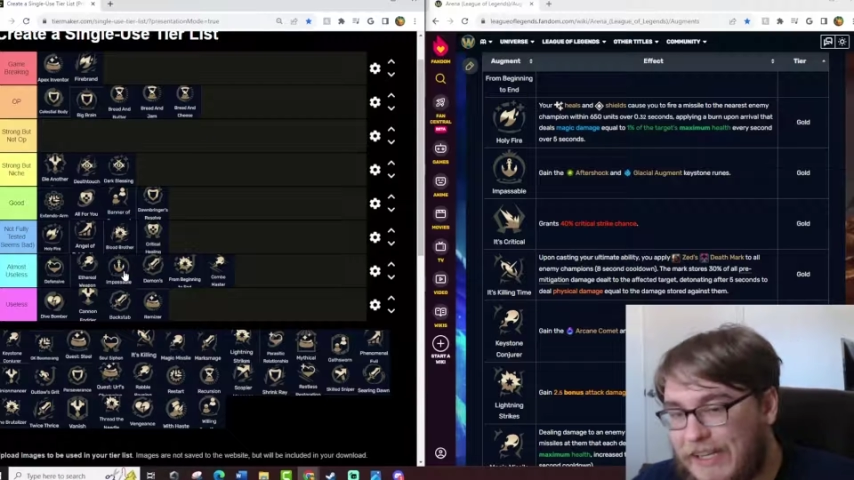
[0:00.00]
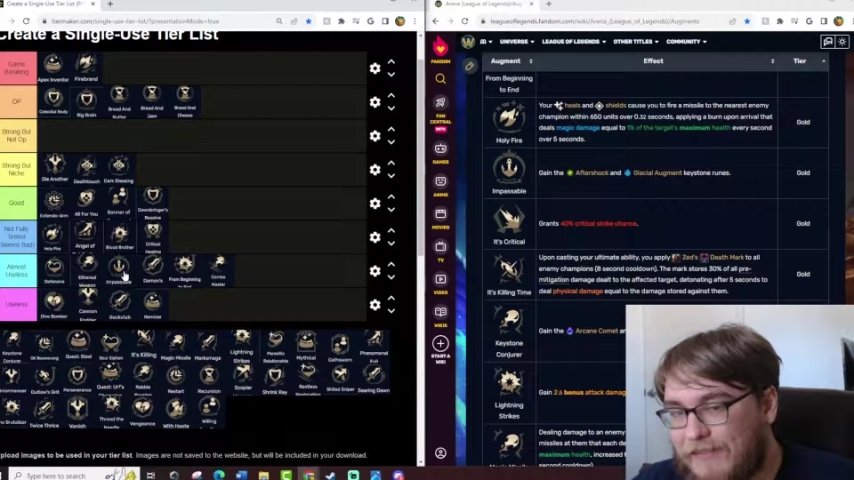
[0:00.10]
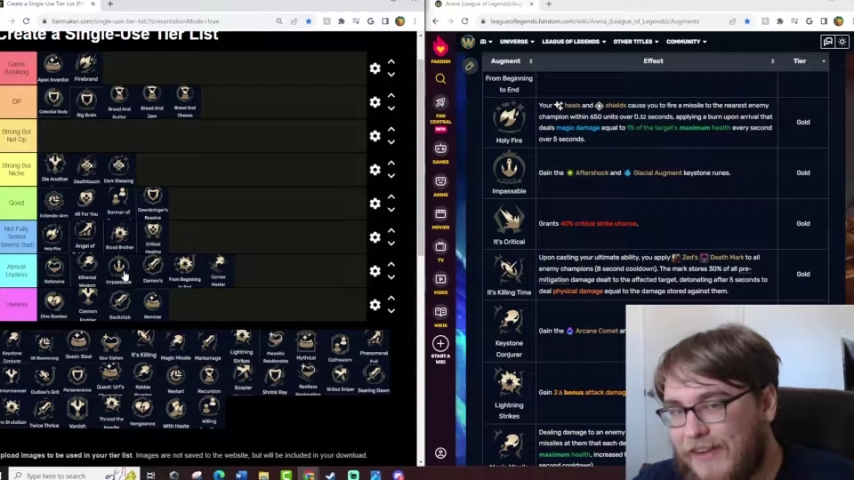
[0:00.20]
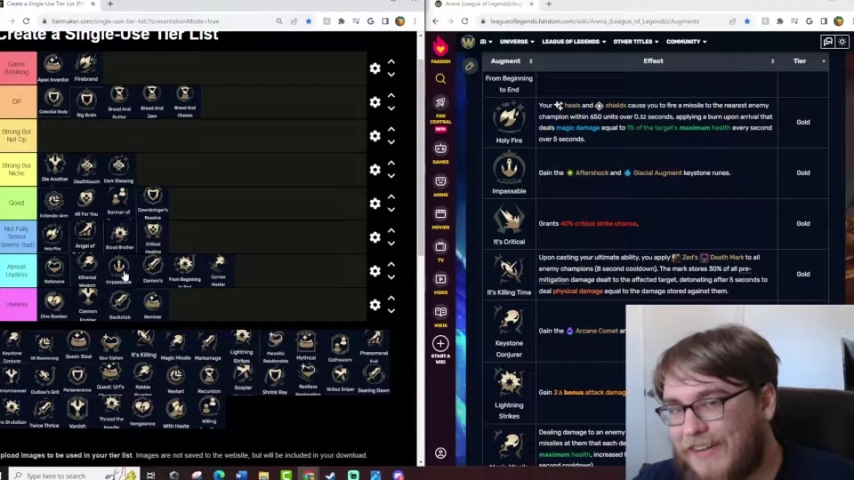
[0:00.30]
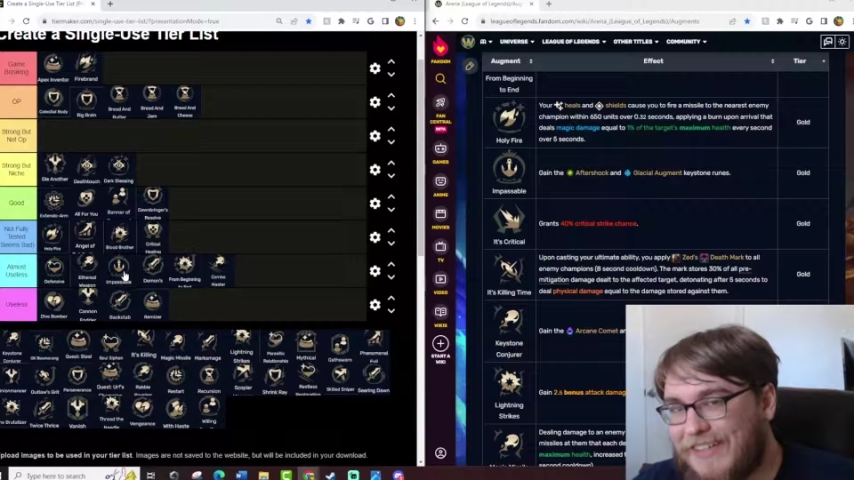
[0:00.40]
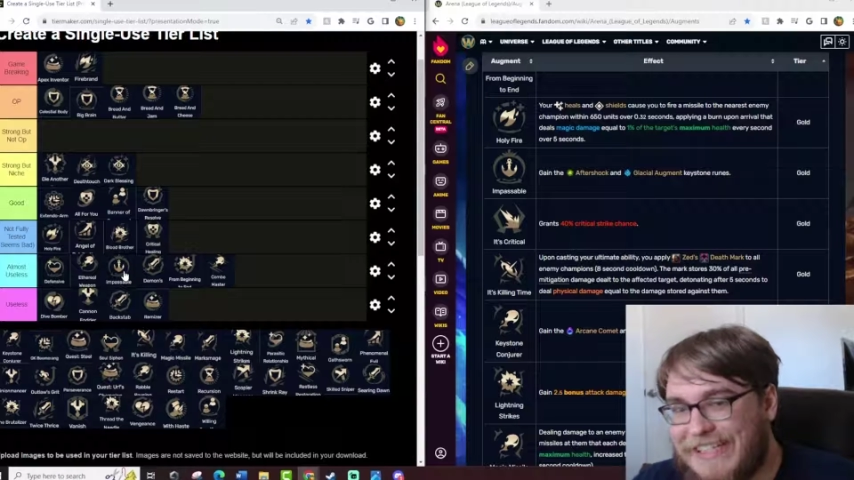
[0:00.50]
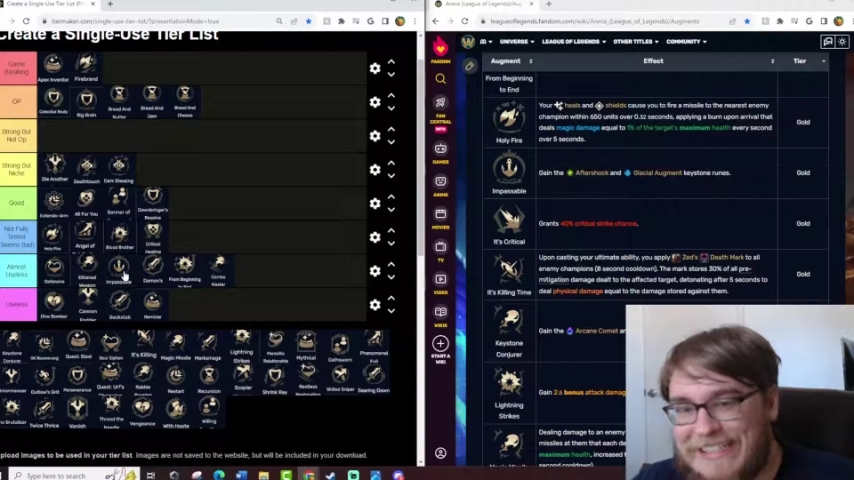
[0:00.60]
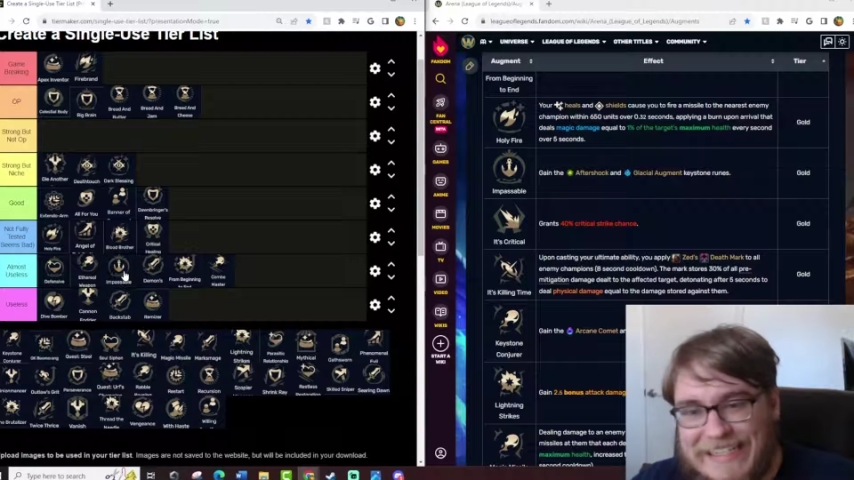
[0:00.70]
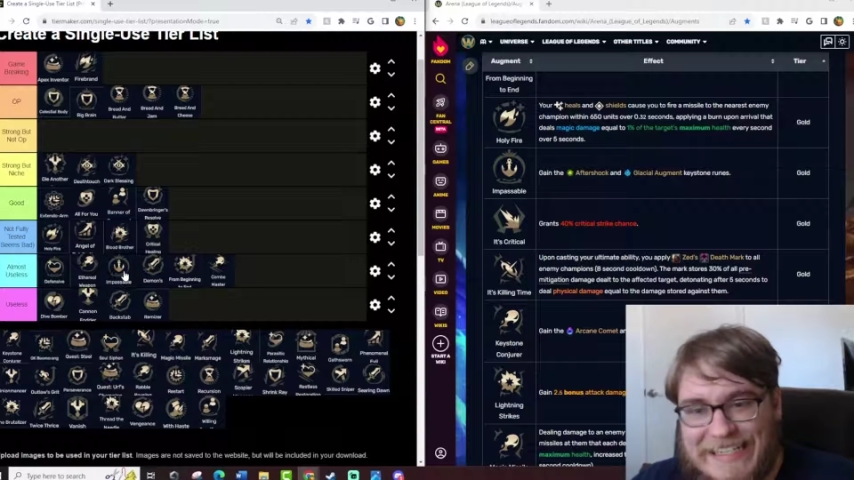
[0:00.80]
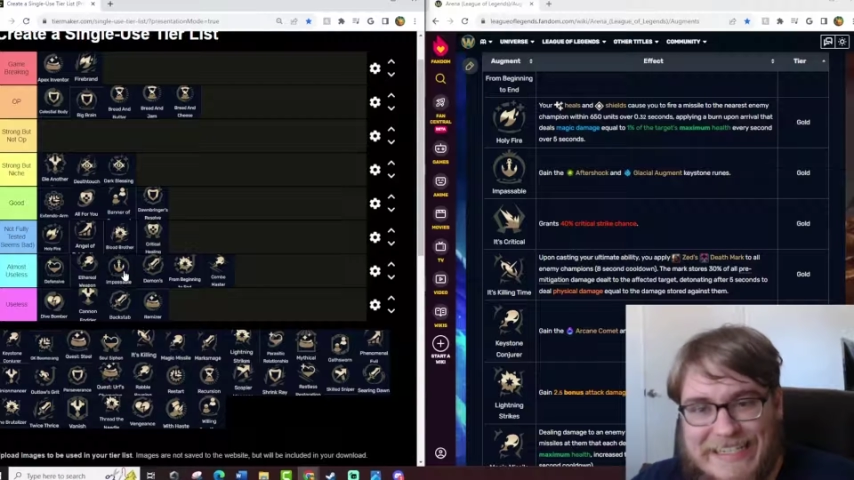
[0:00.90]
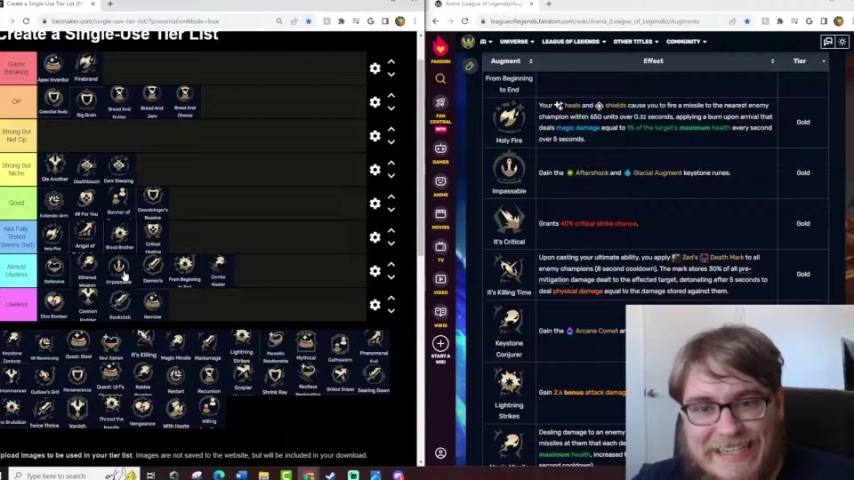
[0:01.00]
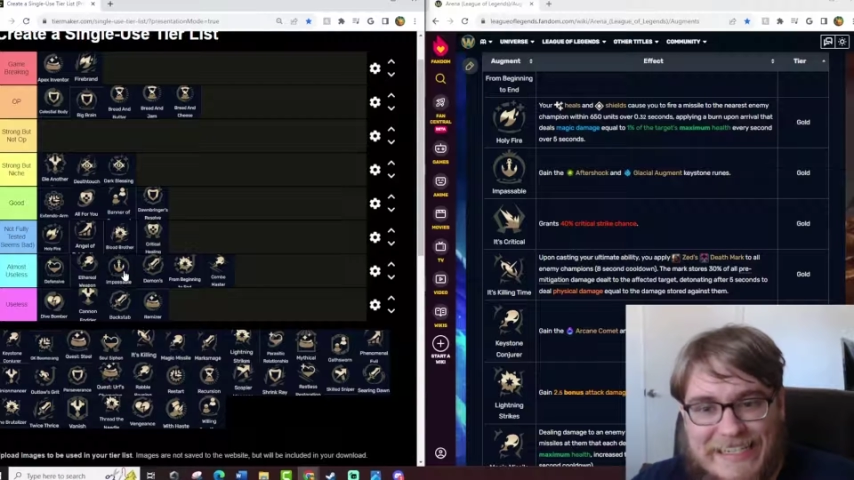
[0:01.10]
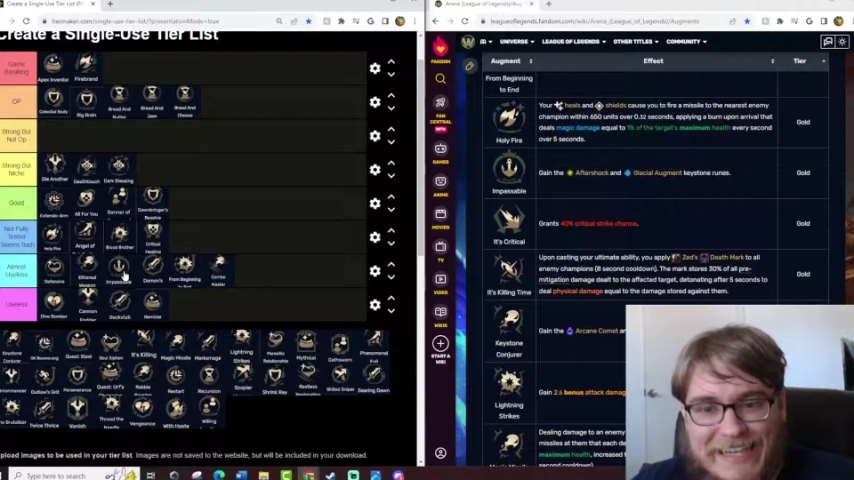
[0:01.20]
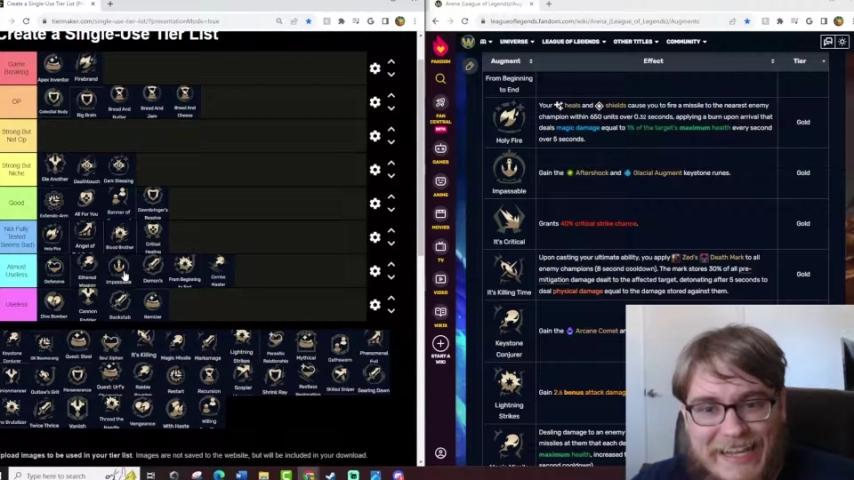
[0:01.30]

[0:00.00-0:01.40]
fairly decent.